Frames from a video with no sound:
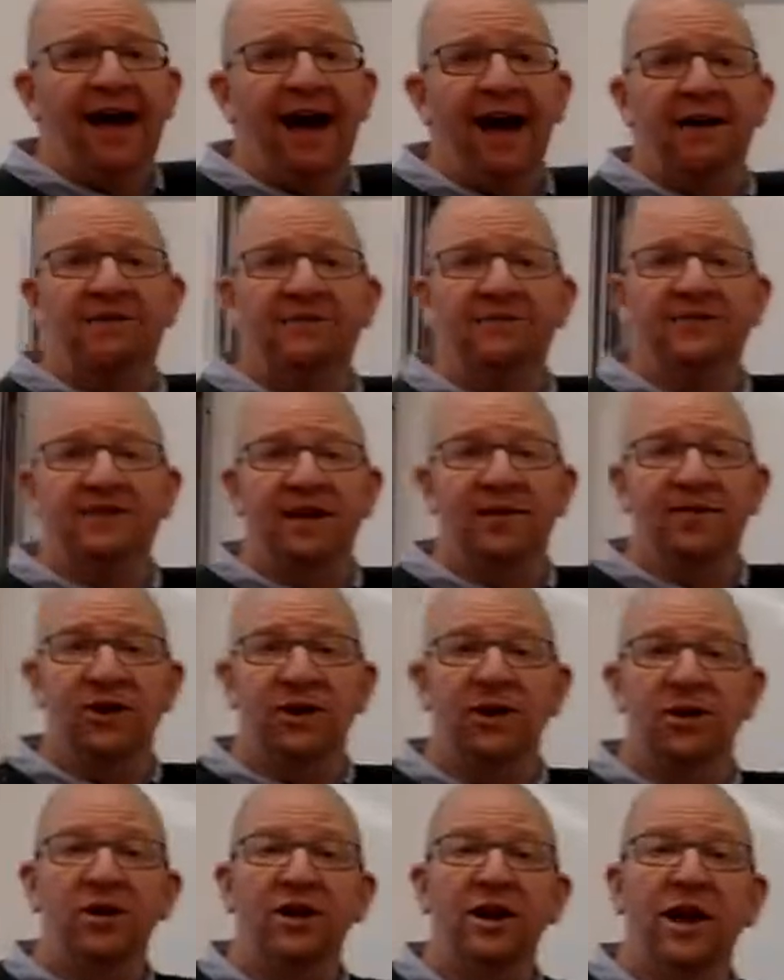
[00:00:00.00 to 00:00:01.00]
out of
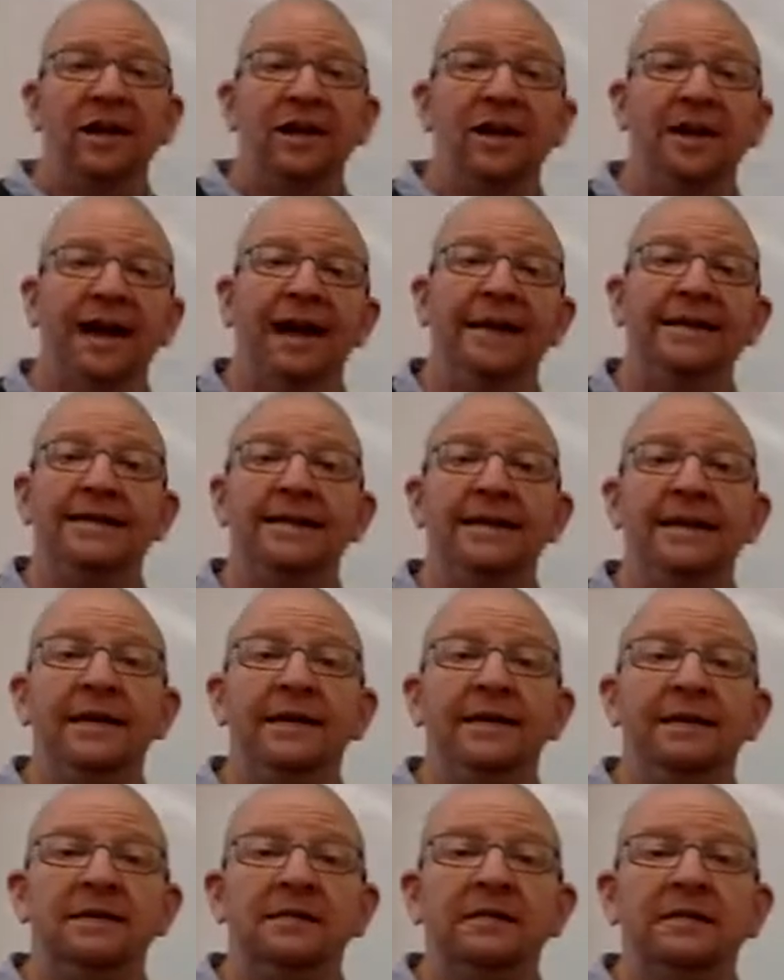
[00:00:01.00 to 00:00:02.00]
799
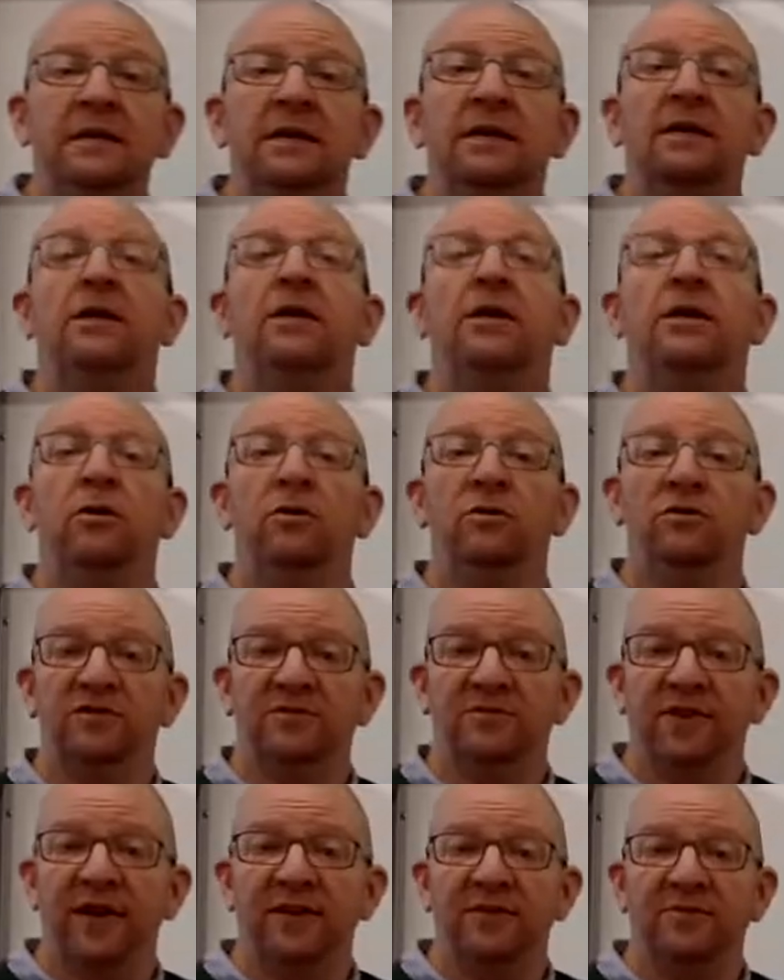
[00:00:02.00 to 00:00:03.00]
teens use
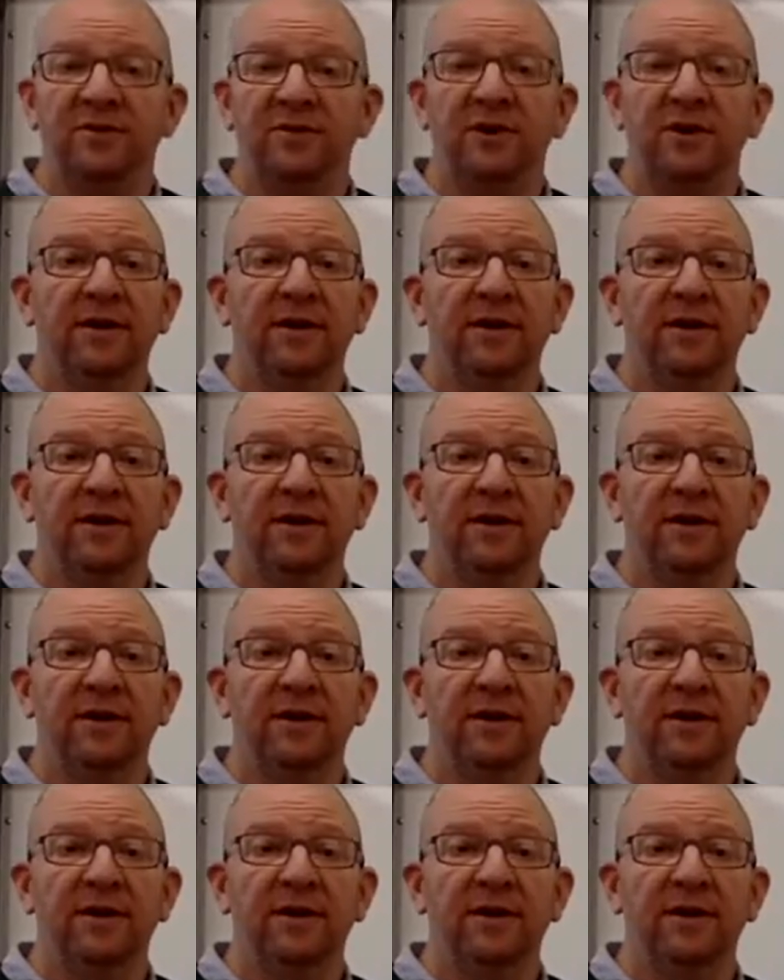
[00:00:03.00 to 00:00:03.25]
Facebook.